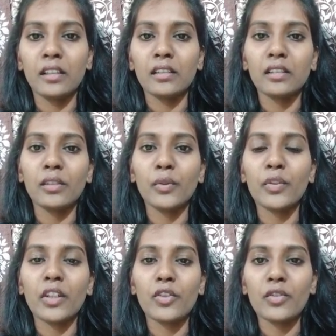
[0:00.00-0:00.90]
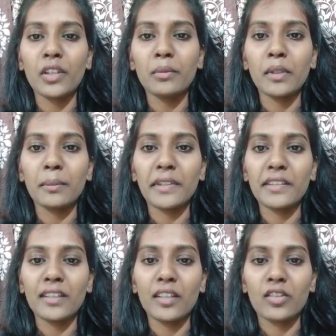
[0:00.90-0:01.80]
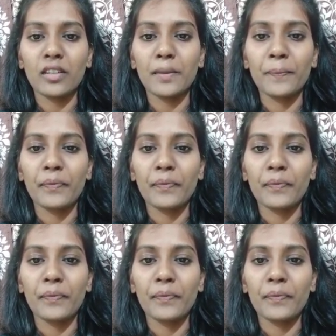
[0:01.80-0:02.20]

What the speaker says: the virtual memory section